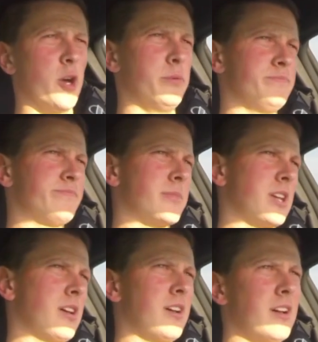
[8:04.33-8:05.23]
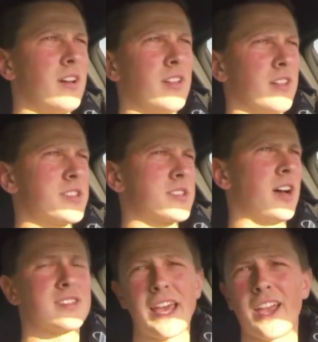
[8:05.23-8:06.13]
So
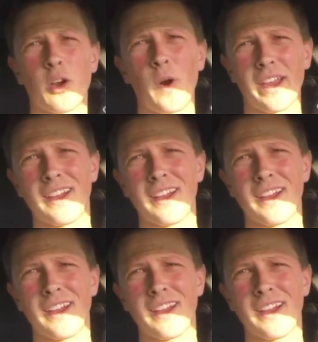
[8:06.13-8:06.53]
let's take a